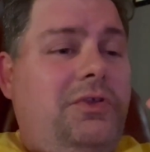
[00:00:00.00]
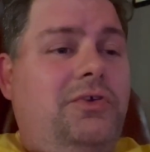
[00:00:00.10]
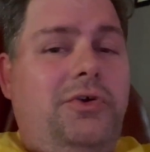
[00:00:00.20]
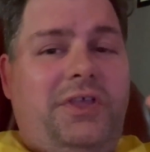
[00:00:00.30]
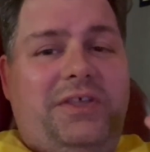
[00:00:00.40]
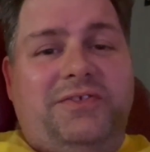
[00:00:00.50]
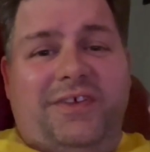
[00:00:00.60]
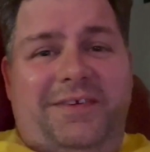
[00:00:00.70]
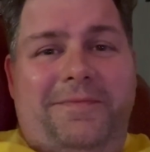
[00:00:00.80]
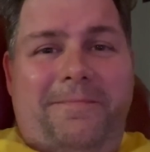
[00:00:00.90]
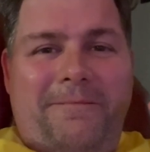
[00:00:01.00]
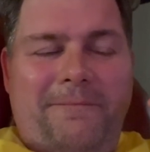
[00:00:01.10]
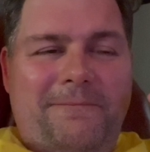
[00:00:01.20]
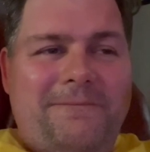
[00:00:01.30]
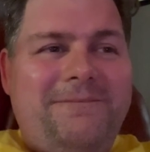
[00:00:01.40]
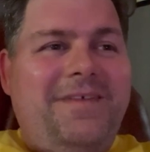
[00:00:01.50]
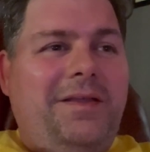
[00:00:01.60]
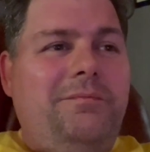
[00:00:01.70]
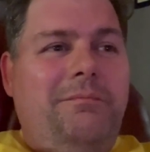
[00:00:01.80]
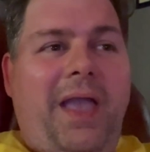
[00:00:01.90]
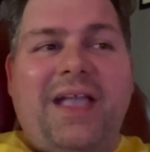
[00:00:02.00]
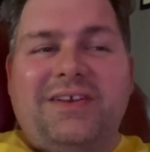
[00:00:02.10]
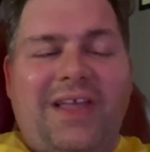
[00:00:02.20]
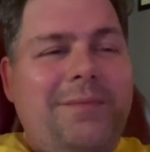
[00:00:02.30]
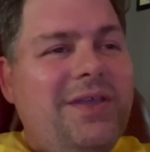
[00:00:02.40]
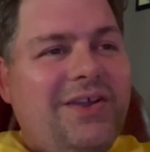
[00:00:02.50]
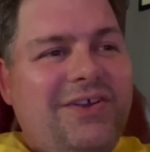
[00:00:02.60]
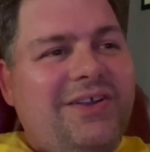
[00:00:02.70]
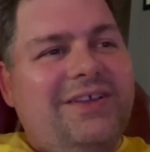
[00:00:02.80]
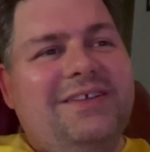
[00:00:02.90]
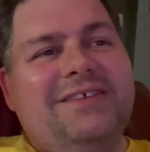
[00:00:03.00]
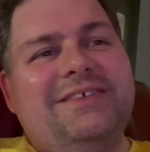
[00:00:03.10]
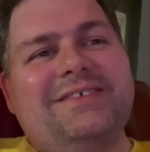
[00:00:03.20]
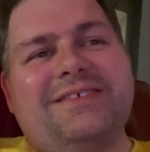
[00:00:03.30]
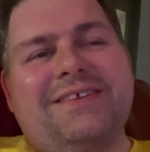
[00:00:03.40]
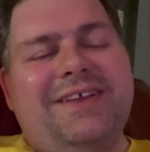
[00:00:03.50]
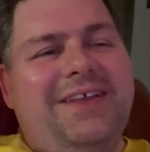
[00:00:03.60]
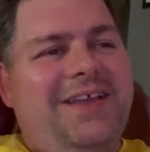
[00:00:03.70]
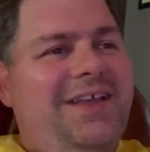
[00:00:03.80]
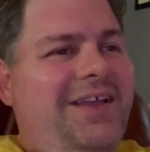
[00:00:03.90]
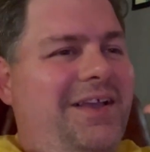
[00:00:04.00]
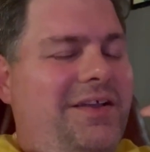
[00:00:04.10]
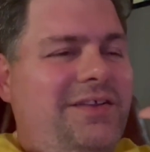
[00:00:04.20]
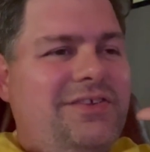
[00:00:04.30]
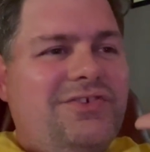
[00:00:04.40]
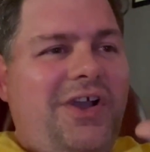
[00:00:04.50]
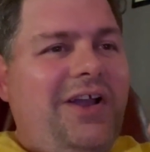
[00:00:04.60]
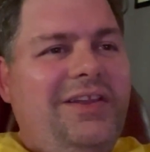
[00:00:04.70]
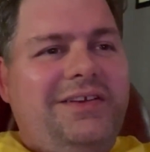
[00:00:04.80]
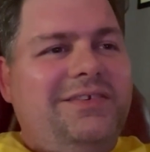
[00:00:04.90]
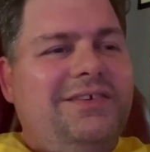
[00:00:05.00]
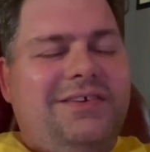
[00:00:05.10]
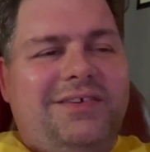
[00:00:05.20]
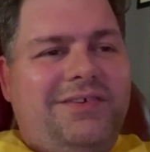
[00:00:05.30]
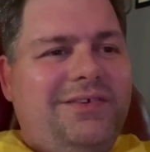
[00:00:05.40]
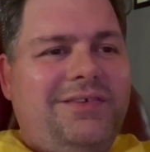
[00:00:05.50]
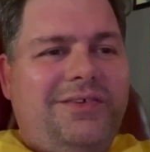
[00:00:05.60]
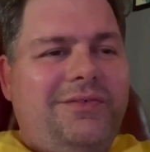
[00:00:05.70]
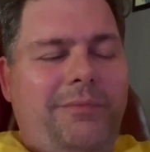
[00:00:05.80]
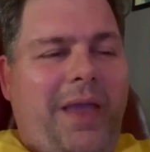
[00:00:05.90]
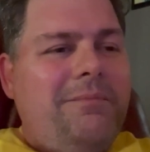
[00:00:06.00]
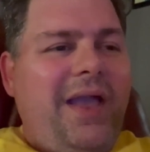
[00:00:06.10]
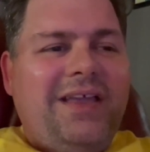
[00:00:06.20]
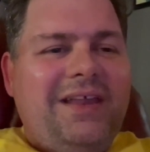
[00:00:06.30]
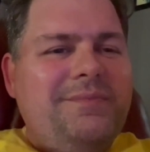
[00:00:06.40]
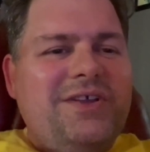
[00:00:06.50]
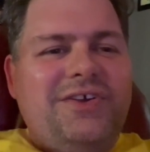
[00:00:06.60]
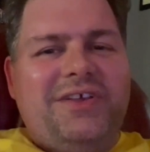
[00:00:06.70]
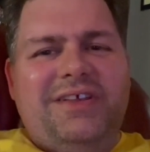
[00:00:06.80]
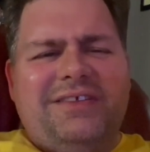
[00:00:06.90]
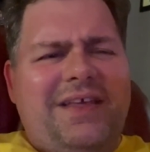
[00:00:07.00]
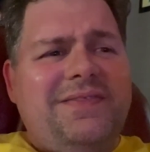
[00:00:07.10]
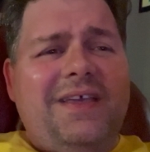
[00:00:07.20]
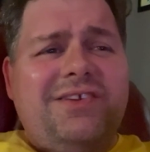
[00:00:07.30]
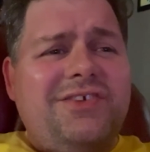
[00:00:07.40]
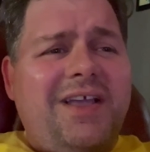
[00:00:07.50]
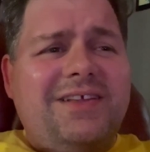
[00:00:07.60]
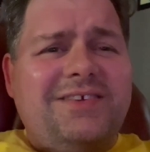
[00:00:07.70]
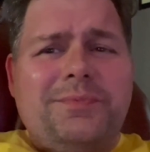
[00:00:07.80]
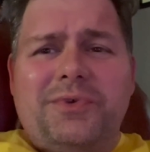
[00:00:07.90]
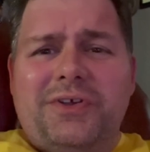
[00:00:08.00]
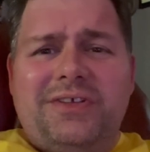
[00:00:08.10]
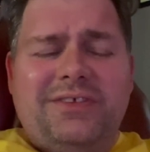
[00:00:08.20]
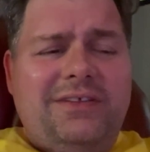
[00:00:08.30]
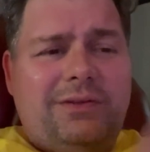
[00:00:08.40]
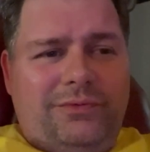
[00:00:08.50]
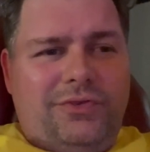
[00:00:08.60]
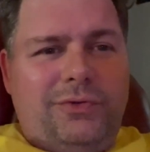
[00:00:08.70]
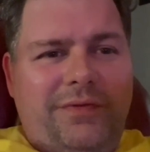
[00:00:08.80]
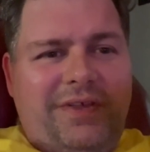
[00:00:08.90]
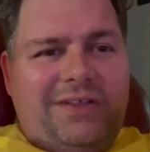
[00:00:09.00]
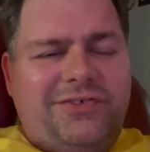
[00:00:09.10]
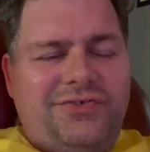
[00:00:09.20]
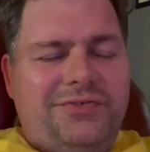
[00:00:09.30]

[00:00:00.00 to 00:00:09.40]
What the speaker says: cookies, like macadamia cookies, chocolate and macadamia cookies, and I think chocolate chip cookies. Like there were 2 of each.